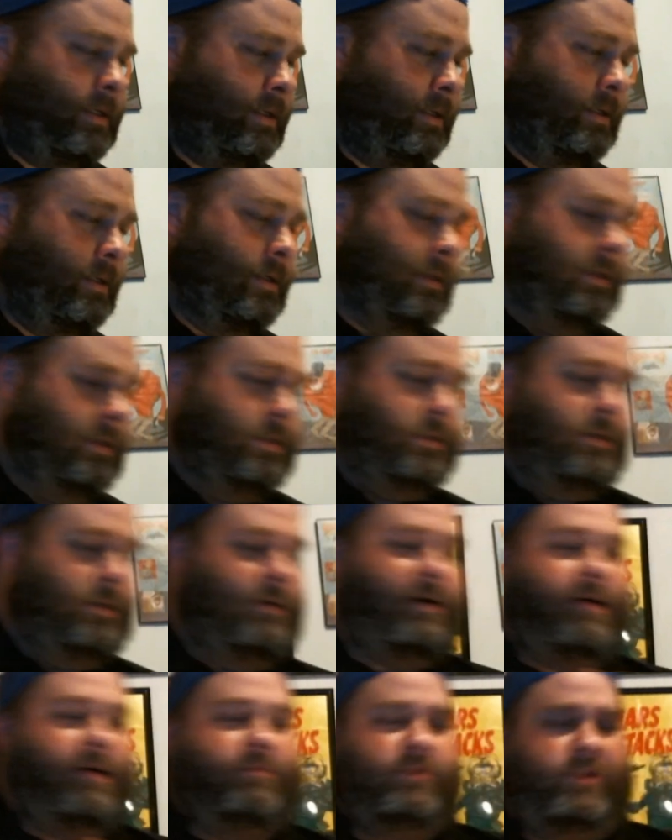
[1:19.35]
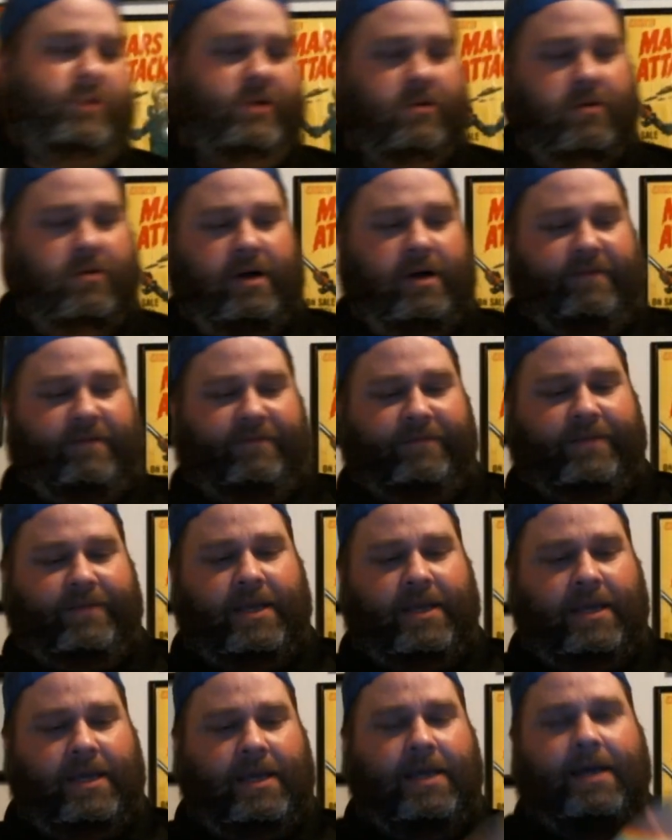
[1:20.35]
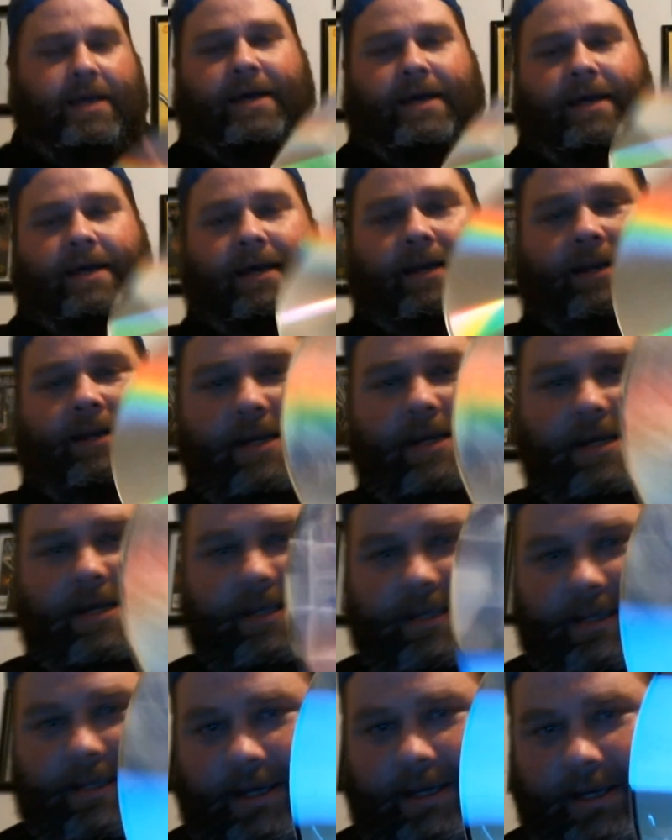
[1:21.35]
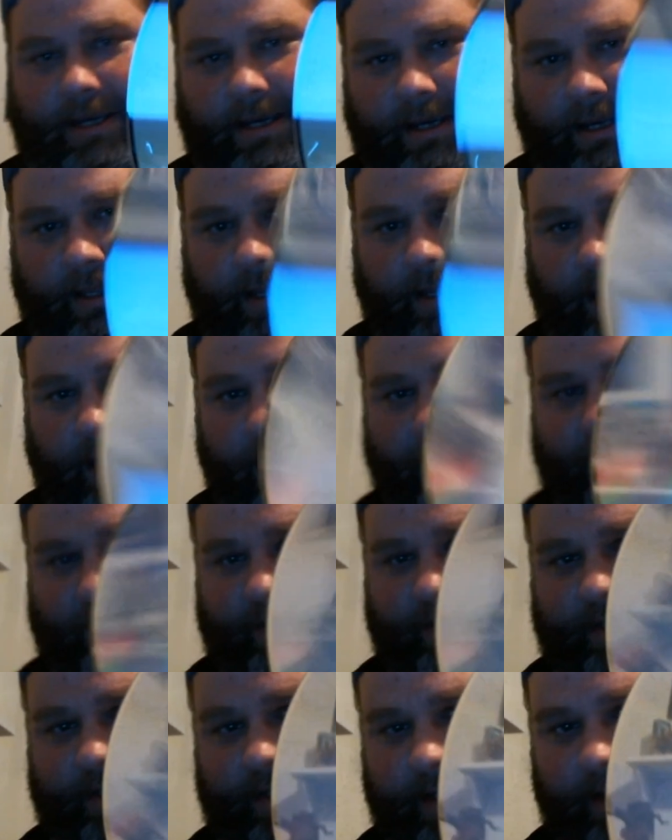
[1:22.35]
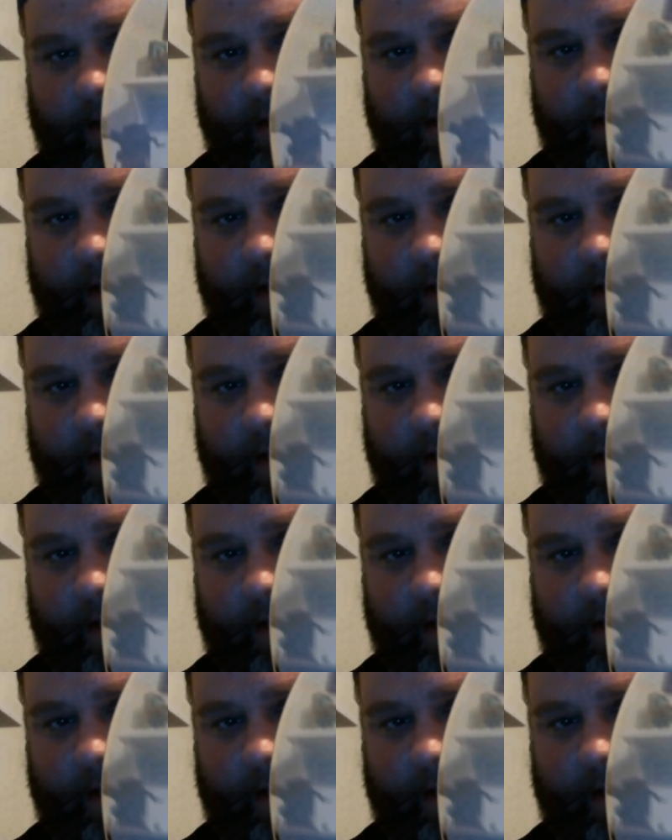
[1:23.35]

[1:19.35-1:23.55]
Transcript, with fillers: so I will show off the disc and the labels.